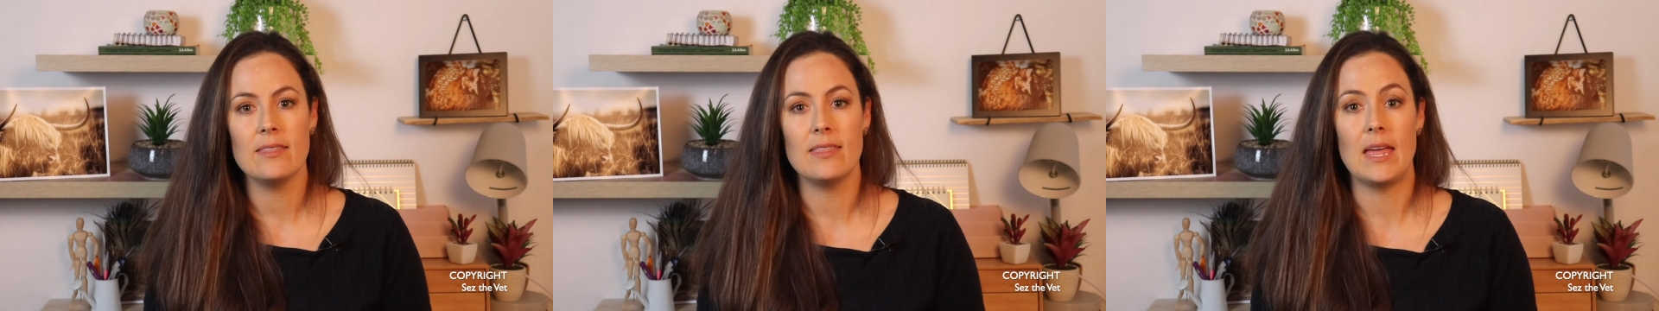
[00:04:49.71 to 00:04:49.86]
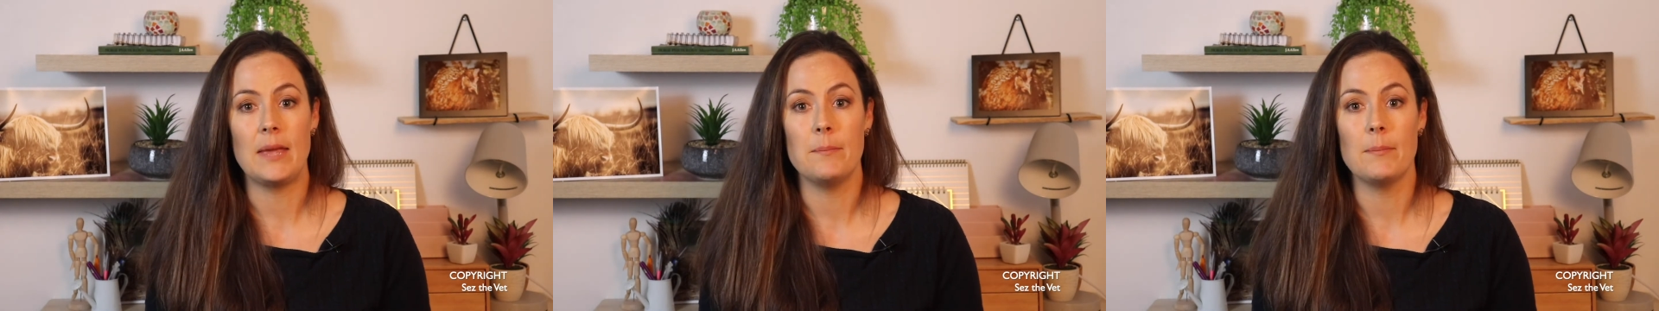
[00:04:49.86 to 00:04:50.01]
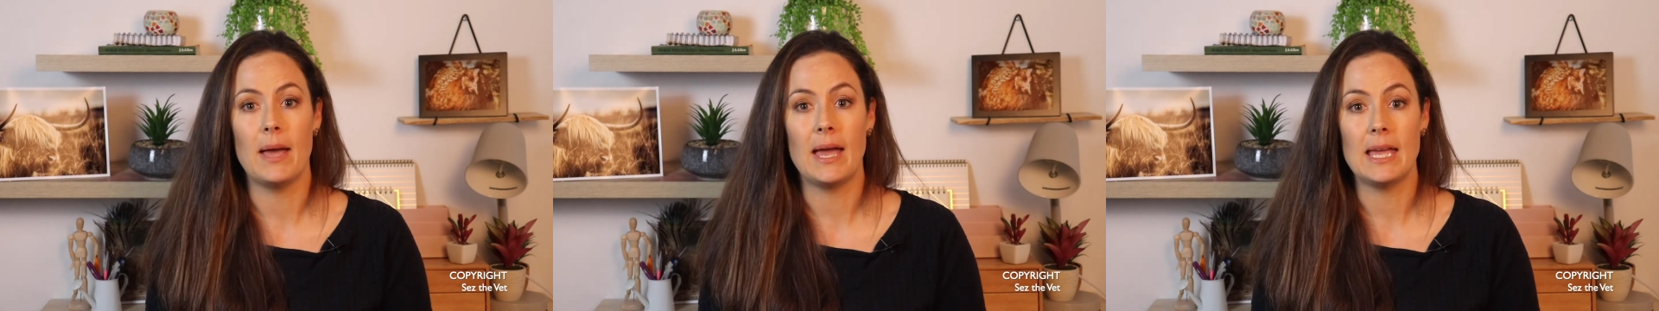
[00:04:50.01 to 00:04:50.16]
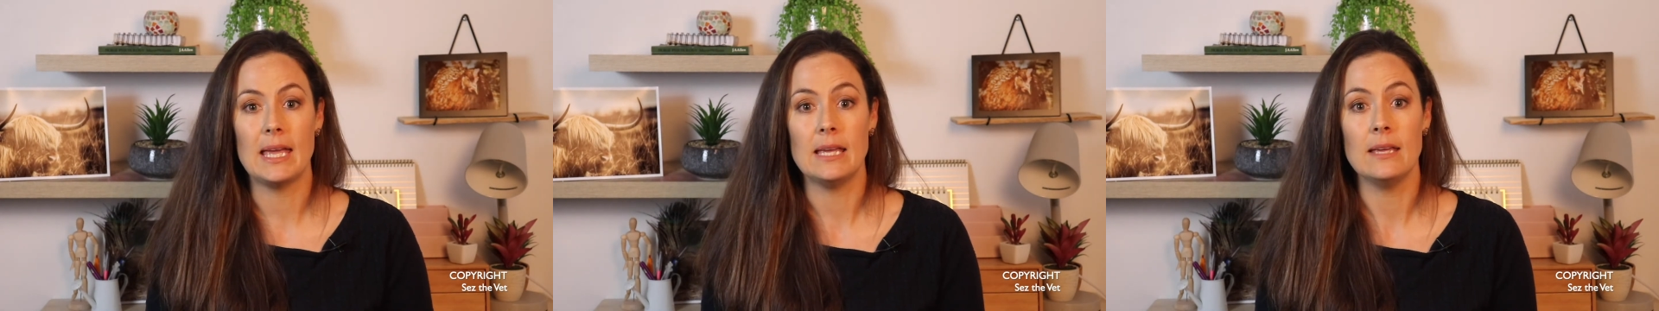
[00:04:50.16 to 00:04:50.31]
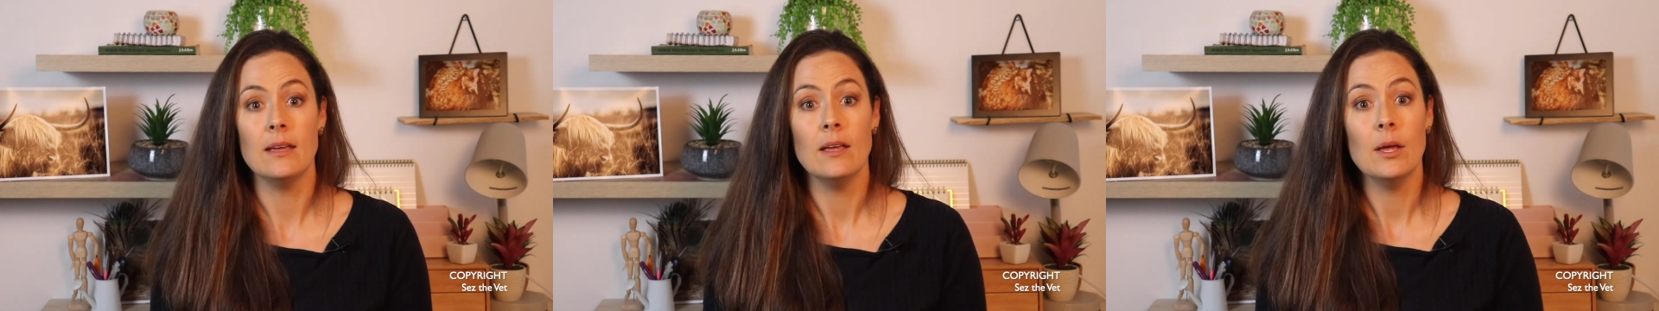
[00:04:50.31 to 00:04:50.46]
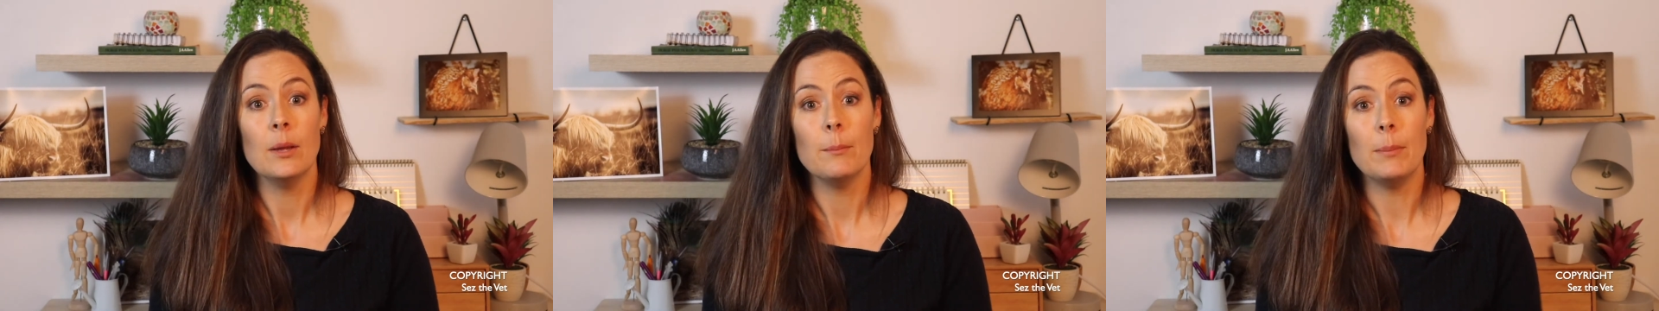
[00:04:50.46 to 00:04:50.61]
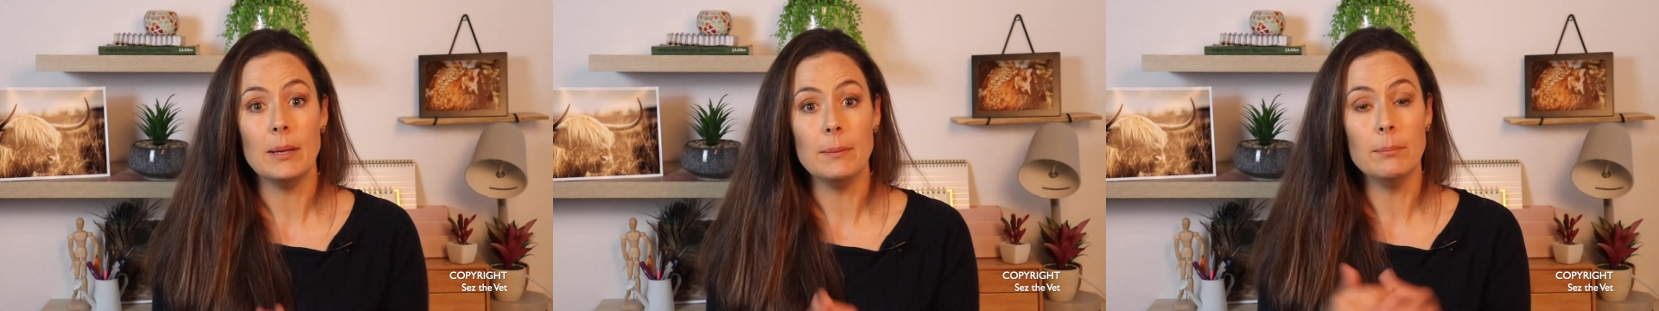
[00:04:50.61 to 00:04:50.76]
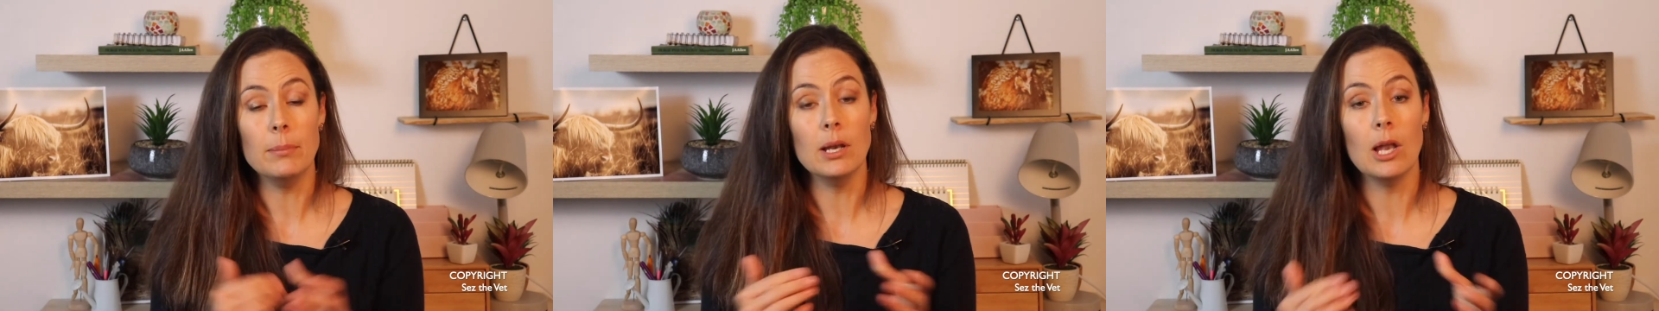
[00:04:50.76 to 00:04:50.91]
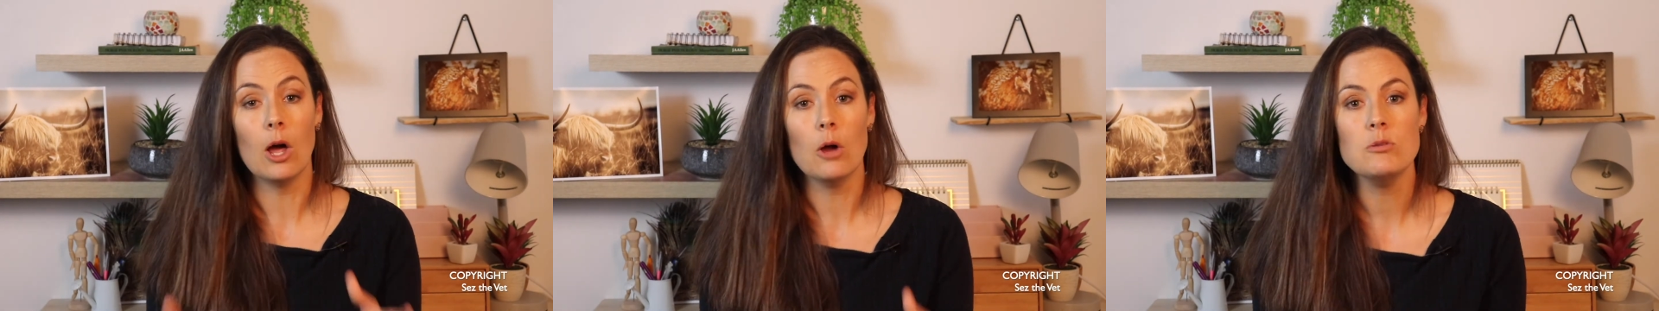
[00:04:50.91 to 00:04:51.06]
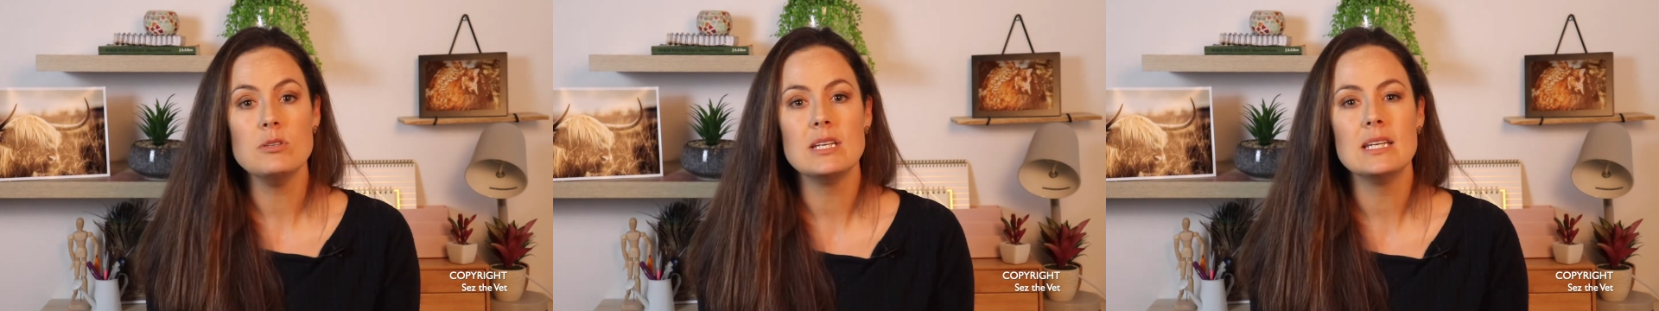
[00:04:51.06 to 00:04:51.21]
they may be
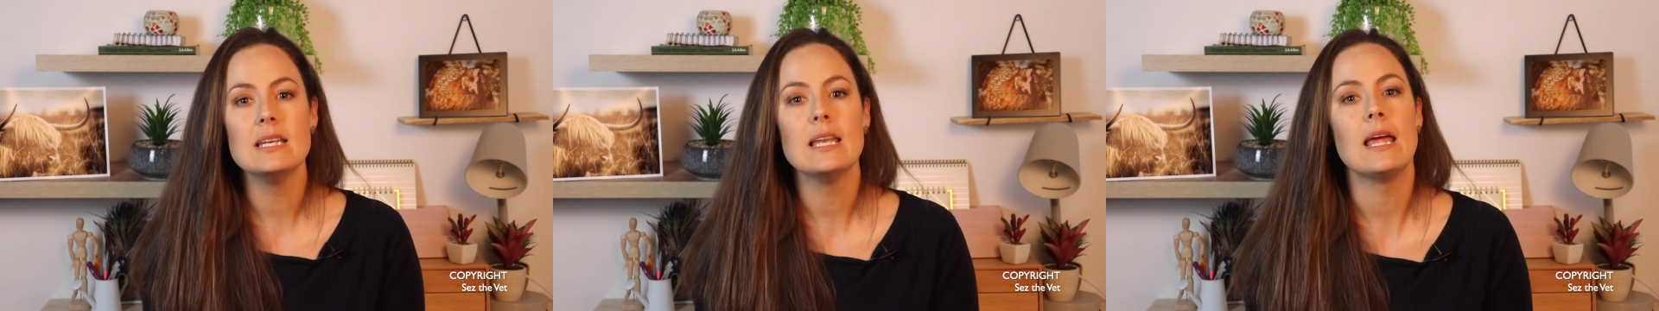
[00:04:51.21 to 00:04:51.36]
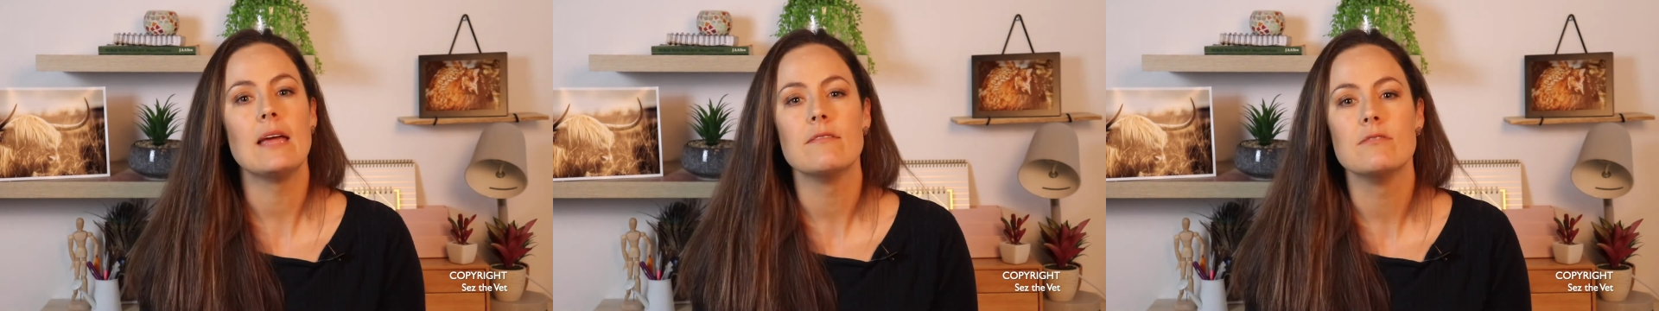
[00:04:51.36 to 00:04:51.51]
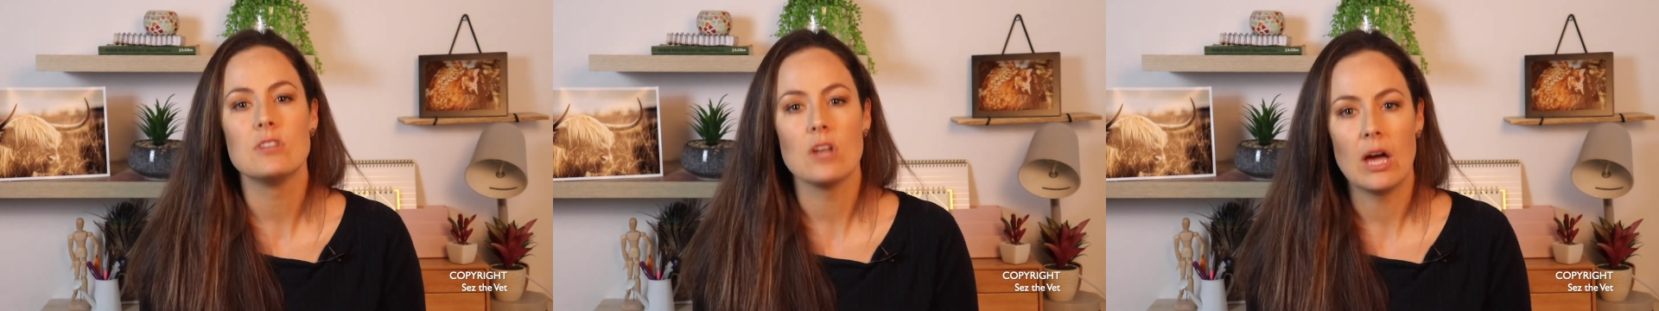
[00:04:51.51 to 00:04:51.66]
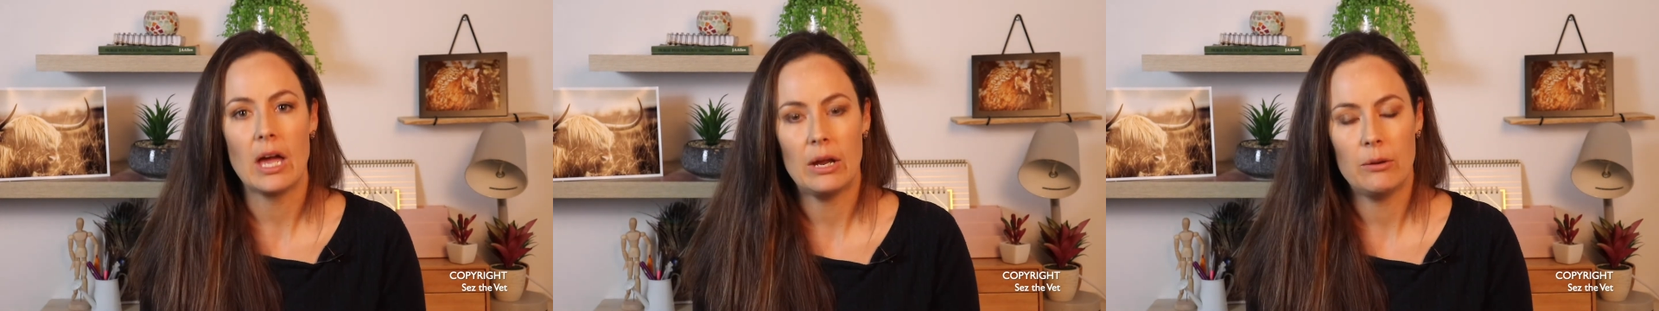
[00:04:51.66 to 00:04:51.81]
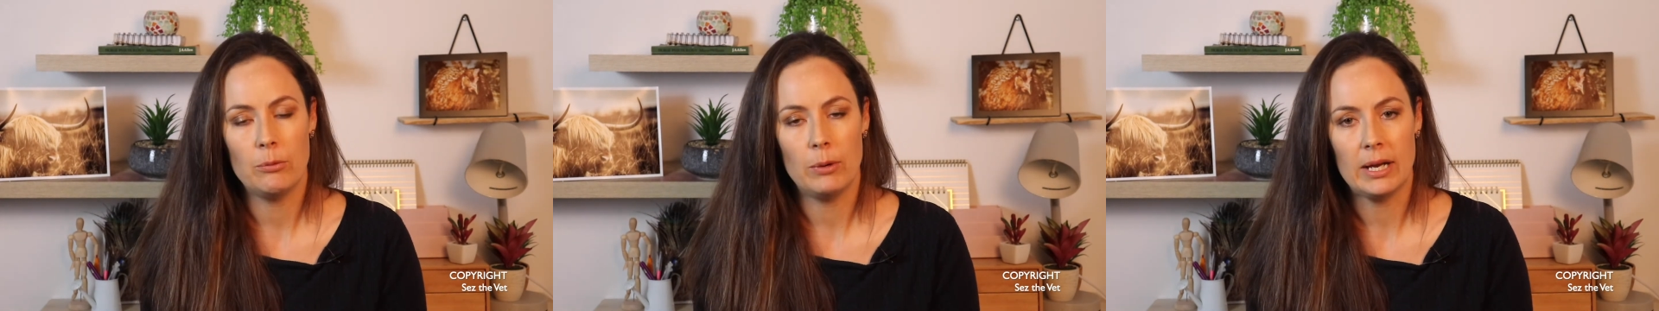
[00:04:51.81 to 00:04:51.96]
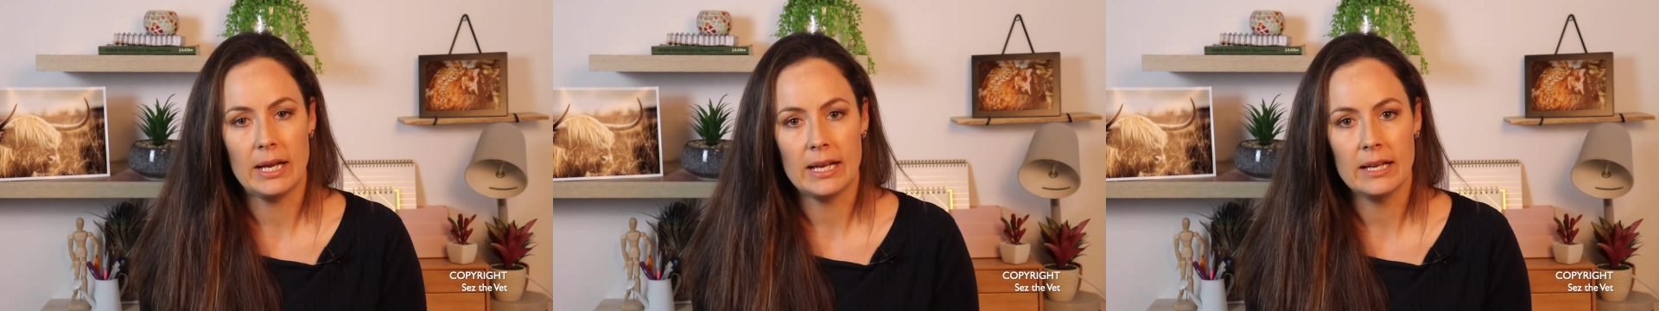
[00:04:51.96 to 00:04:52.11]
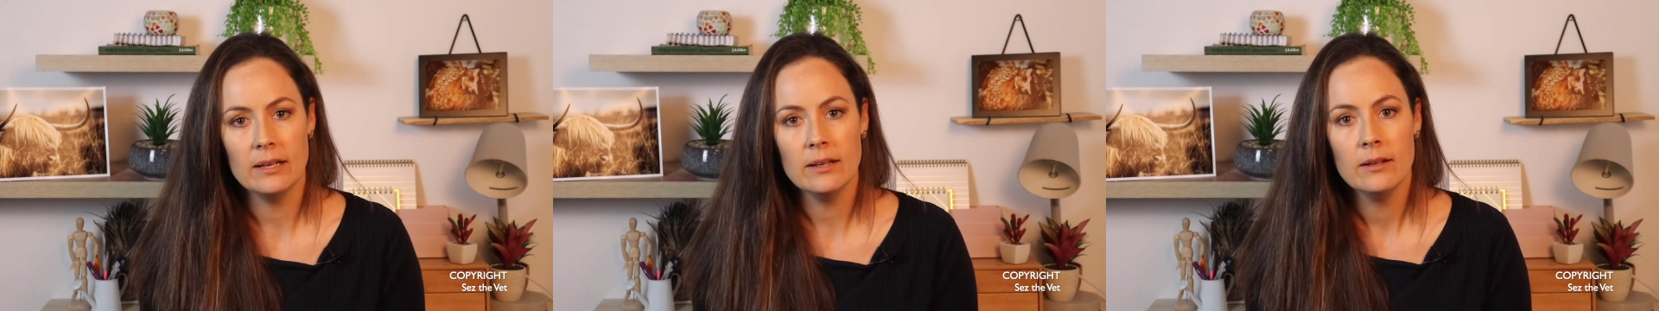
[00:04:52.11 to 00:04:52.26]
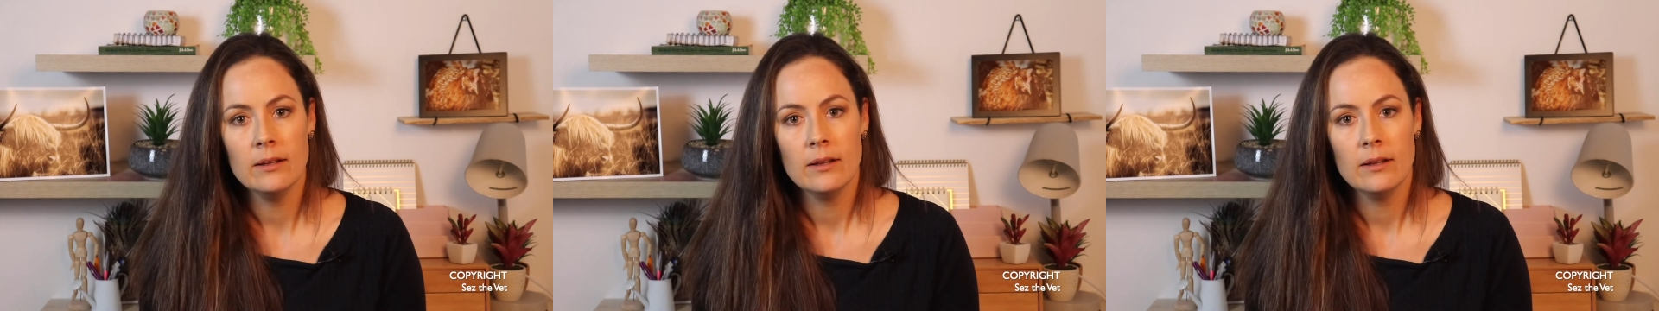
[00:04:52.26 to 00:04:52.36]
bloated and have diarrhea.